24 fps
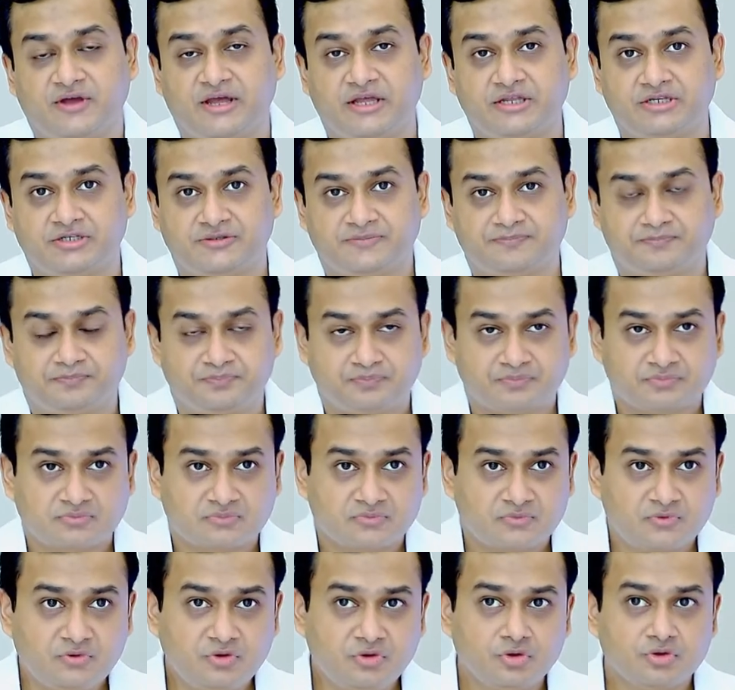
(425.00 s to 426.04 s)
age.
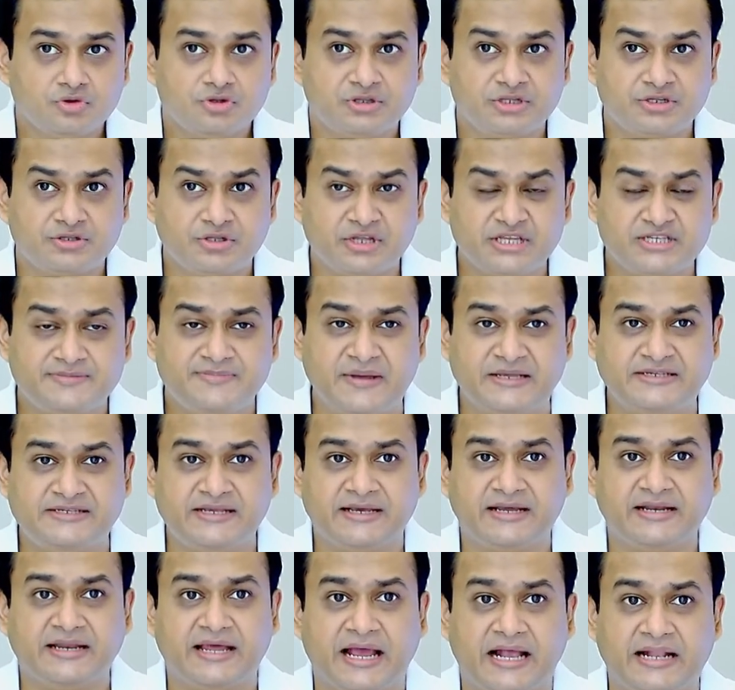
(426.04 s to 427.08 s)
So this
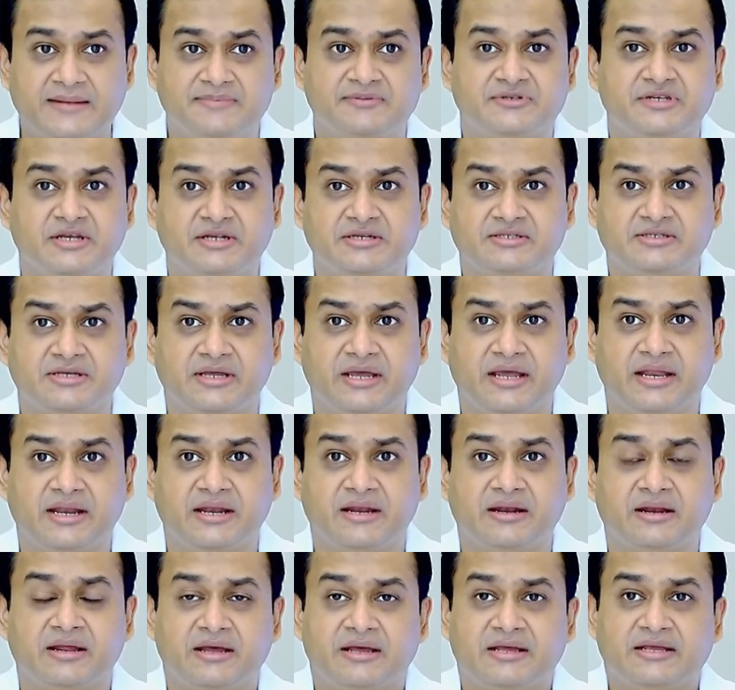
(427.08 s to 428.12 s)
basically helps us
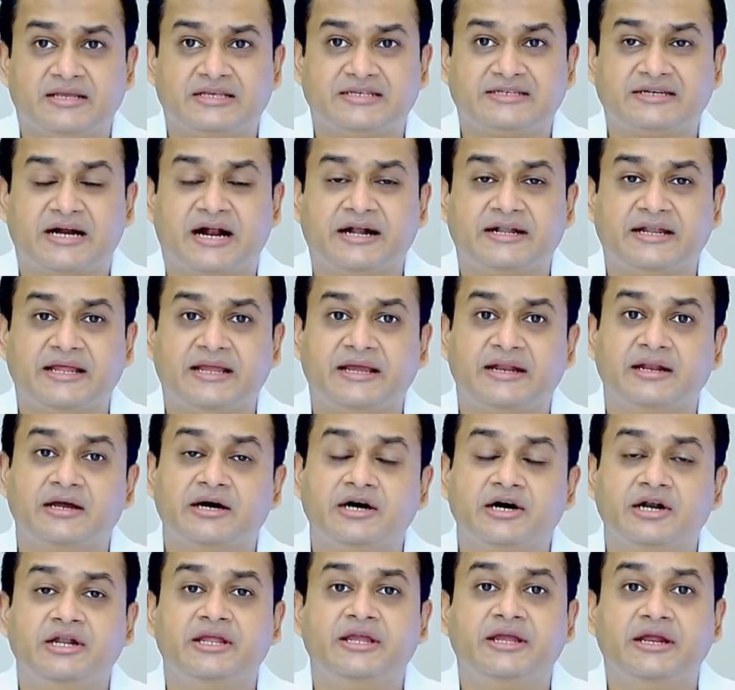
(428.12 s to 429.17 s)
in starting an
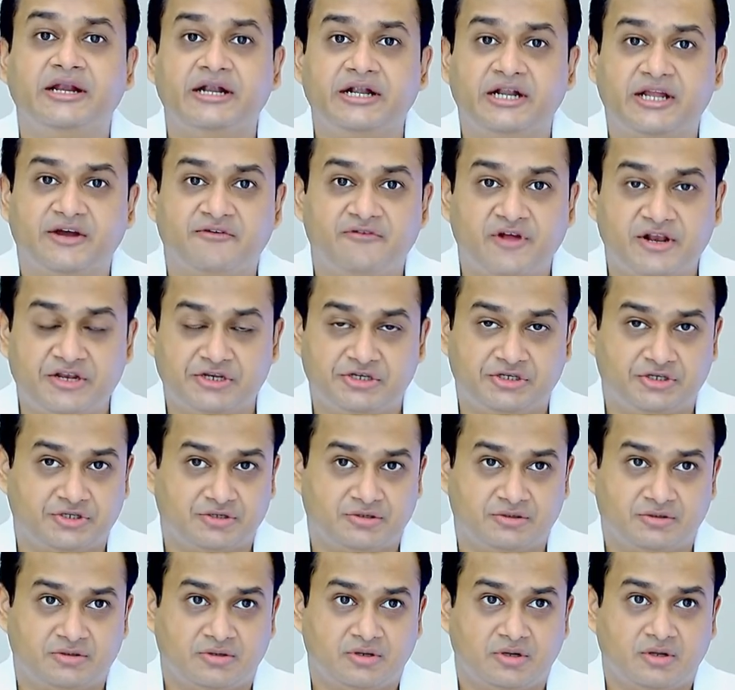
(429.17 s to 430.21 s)
early
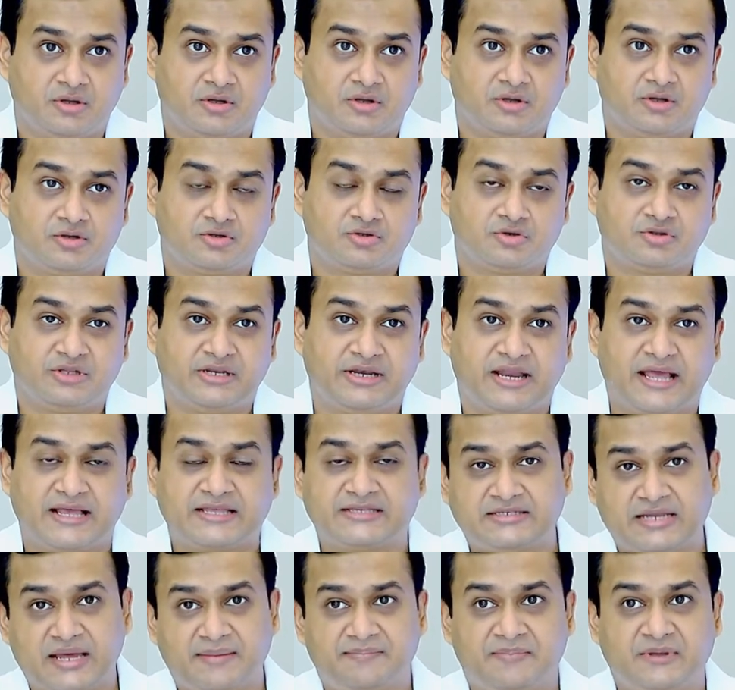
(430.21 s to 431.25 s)
intervention. So the next
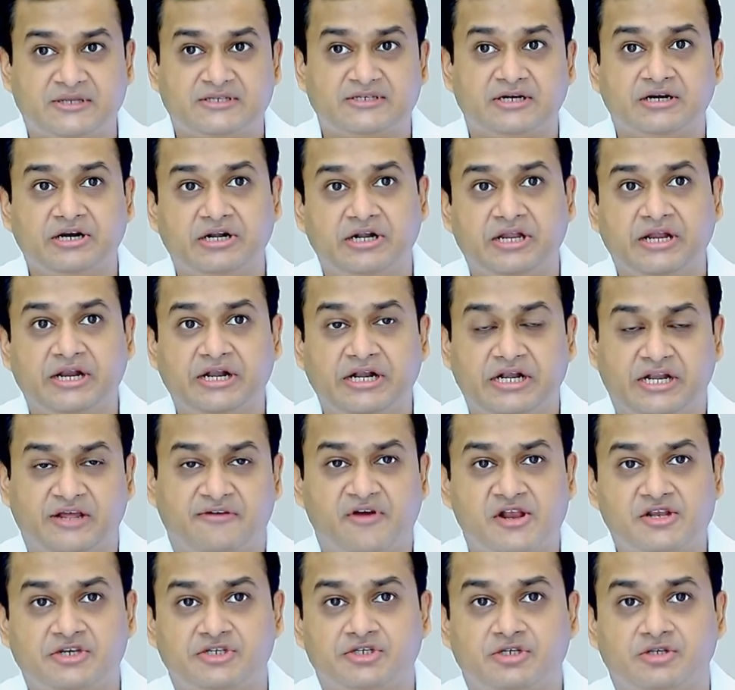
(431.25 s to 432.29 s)
step is early
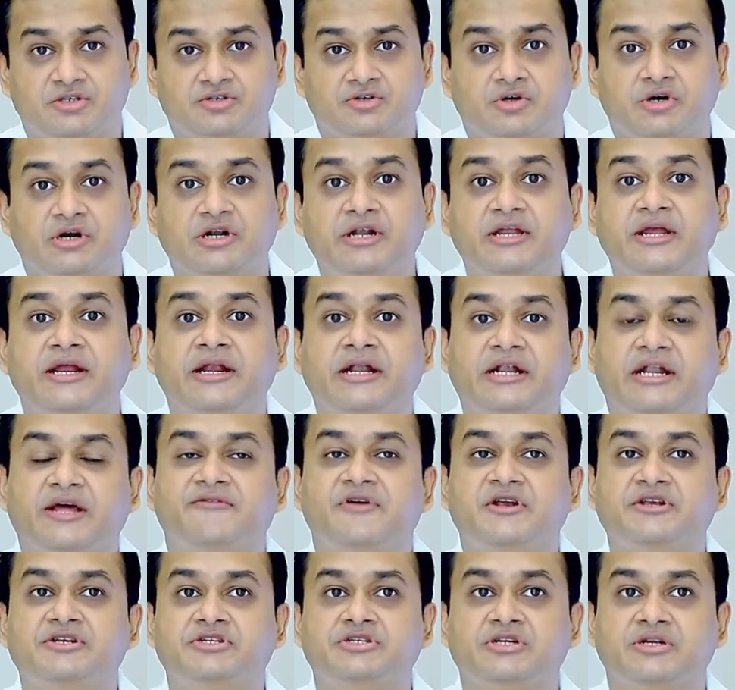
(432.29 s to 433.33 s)
intervention. So early
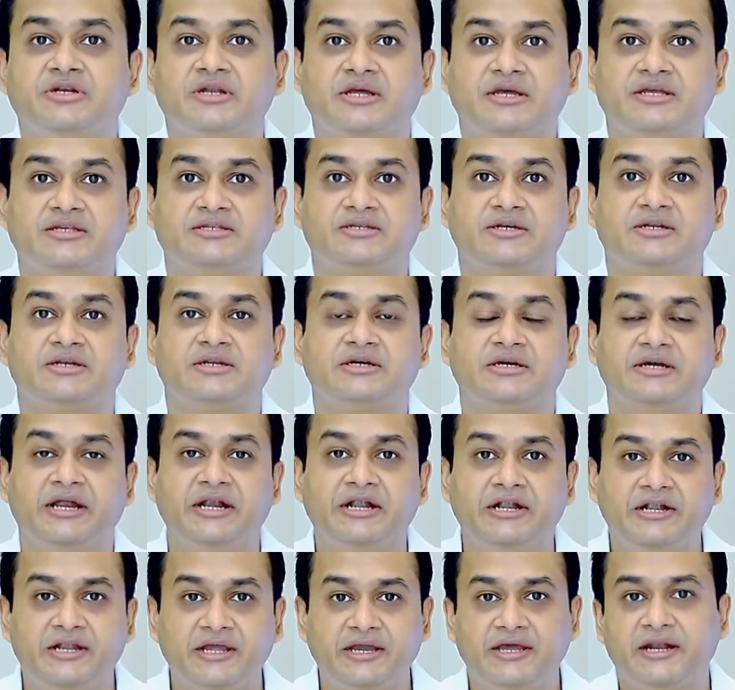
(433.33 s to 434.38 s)
intervention is an
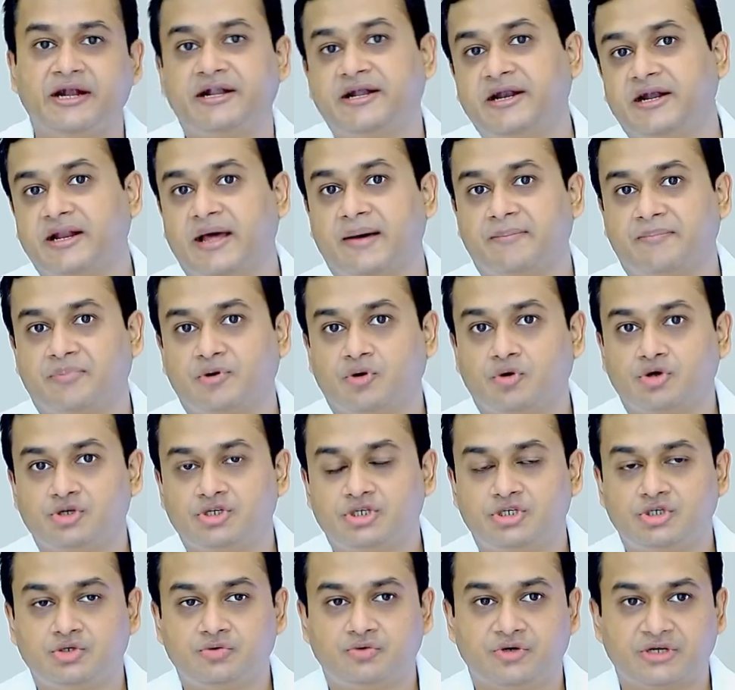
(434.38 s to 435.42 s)
integrated
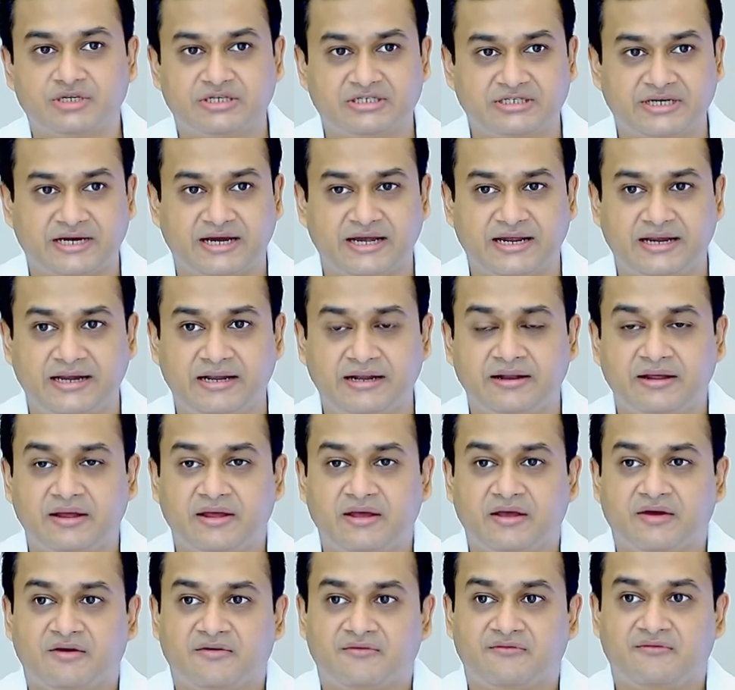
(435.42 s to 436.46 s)
approach to a child
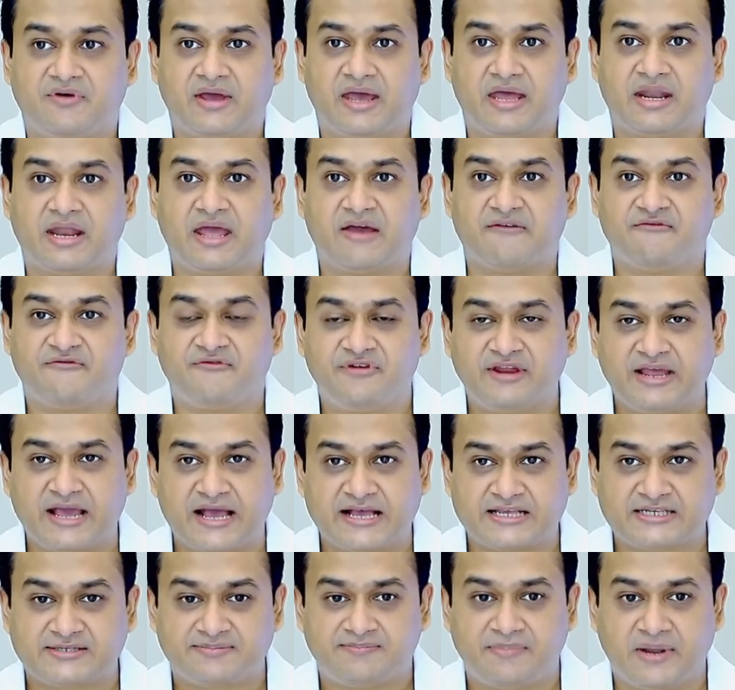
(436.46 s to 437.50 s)
where every
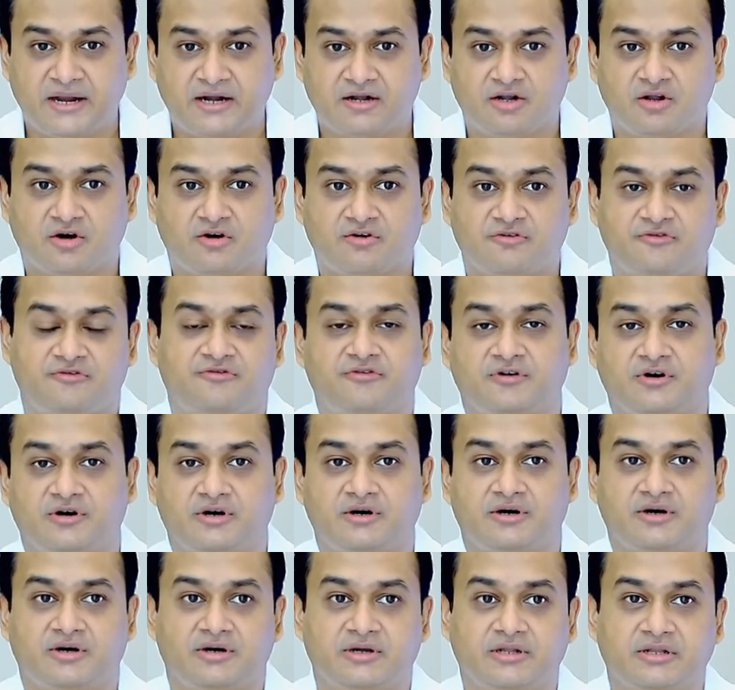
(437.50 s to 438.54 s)
aspect of
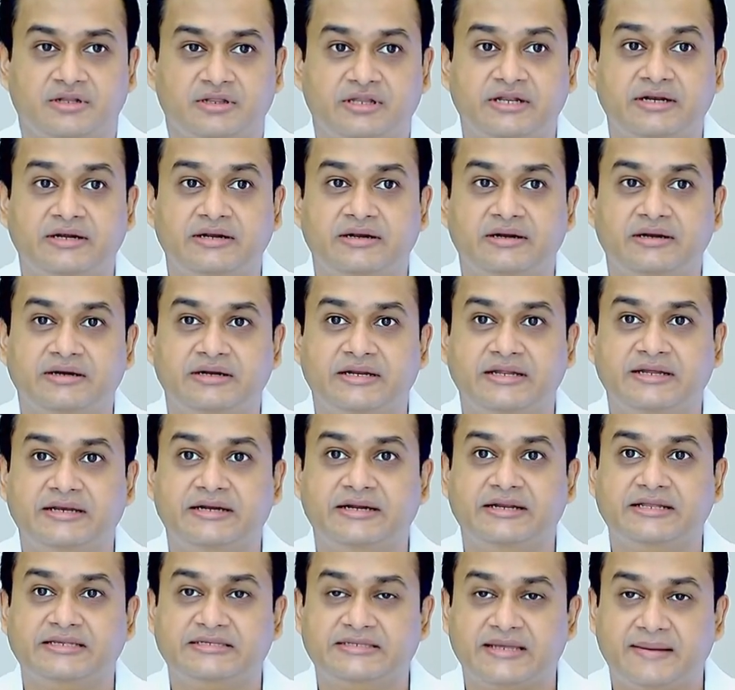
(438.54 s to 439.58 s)
the
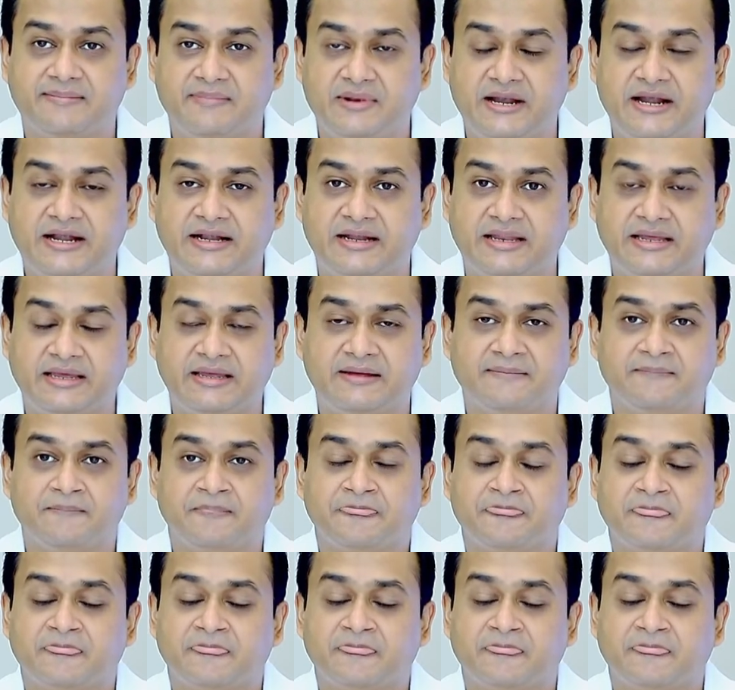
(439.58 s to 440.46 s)
disability